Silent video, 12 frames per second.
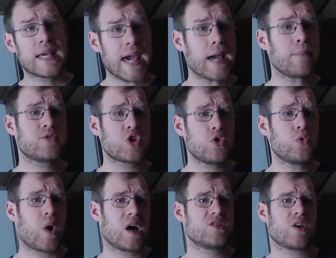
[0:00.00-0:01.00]
Game two
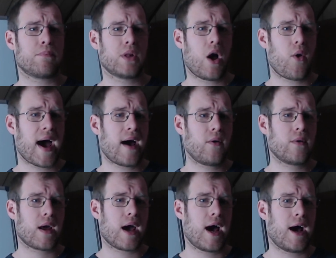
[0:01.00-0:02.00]
was a blowout.
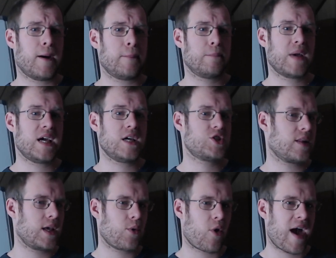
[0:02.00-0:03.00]
Um, H
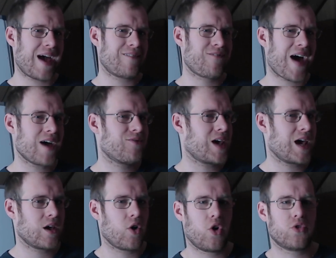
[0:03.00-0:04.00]
L E were ahead five
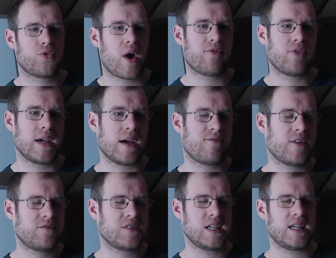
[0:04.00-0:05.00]
K gold roughly at
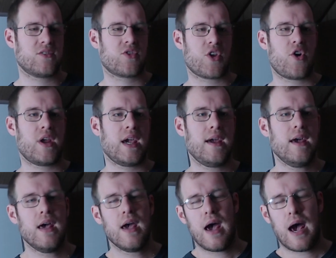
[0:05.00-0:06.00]
fifteen thirty
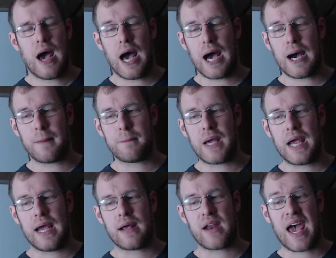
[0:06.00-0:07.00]
um,
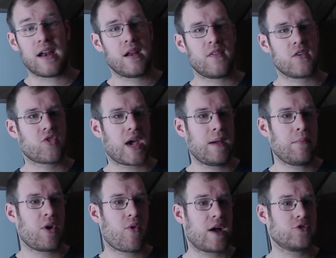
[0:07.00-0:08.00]
and ended this game
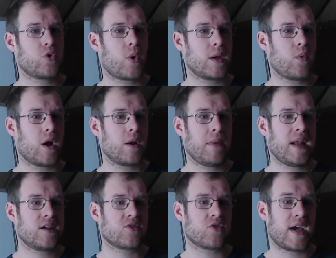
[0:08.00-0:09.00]
in around twenty-one
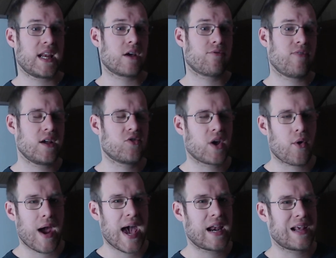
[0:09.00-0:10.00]
minutes. Laning phase, they
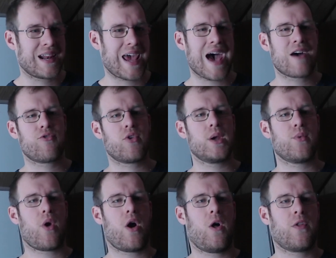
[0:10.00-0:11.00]
were ahead in every
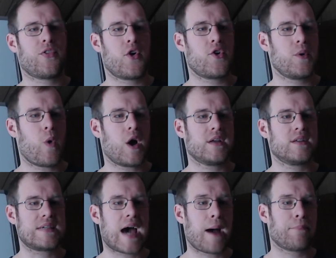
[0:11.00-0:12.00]
role, thirty-one
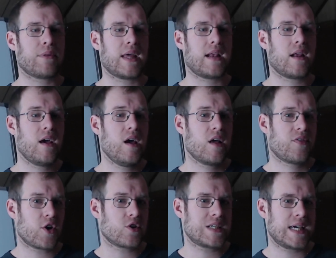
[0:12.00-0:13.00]
in top lane,
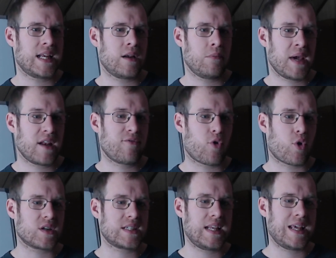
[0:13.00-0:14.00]
thirteen in mid,
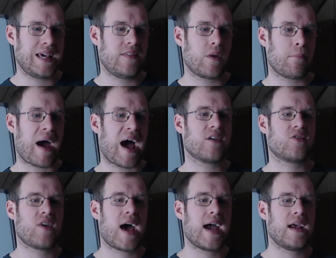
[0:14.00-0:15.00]
fourteen in the bot
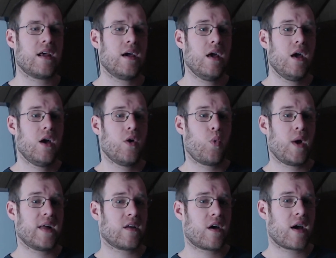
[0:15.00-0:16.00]
side.
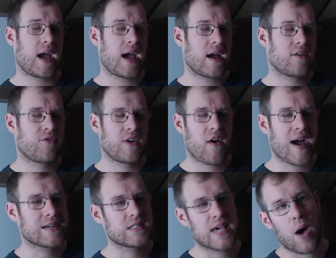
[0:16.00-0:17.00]
Willer and
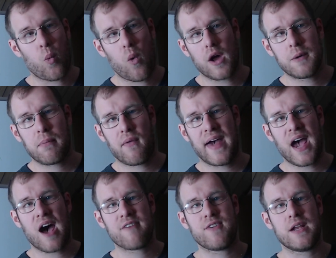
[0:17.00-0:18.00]
Furex got one
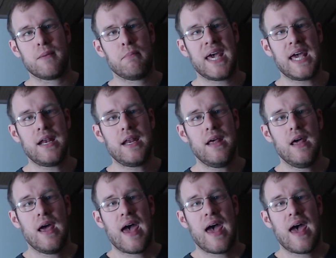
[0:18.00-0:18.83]
playoff in mid.